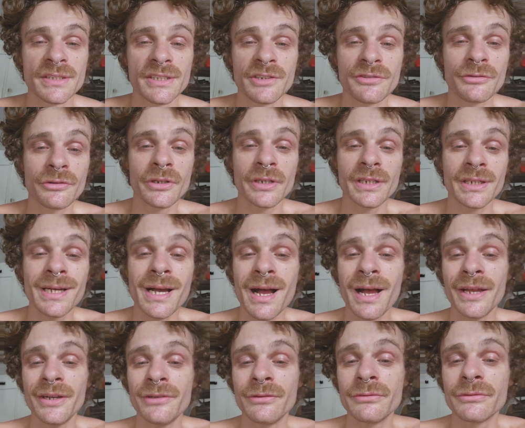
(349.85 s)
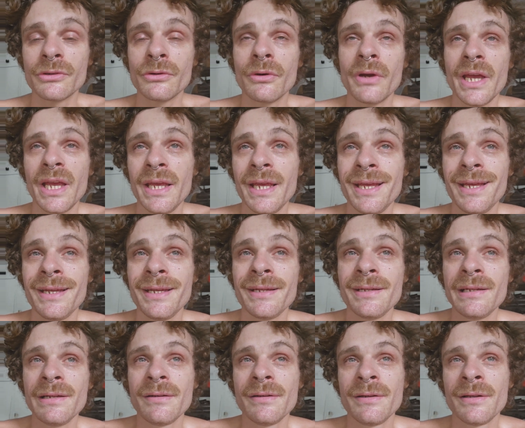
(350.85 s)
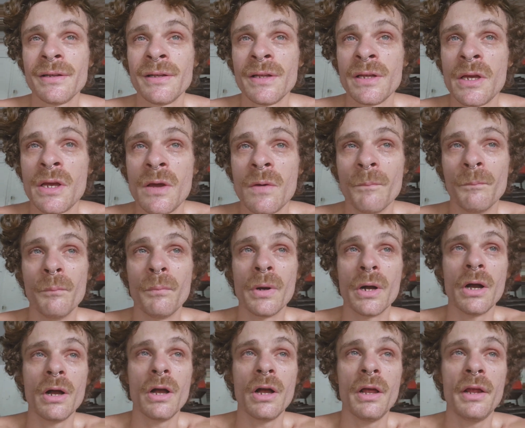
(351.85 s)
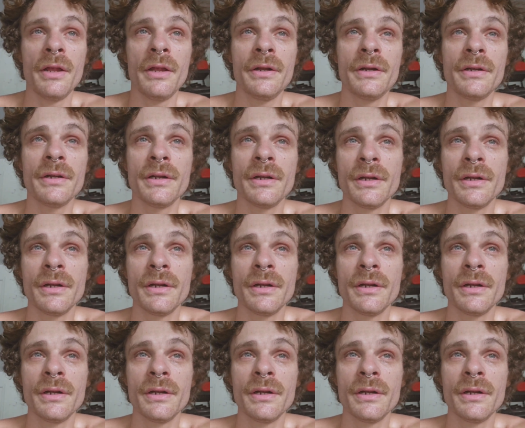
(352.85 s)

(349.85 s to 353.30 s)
different kind of grain, but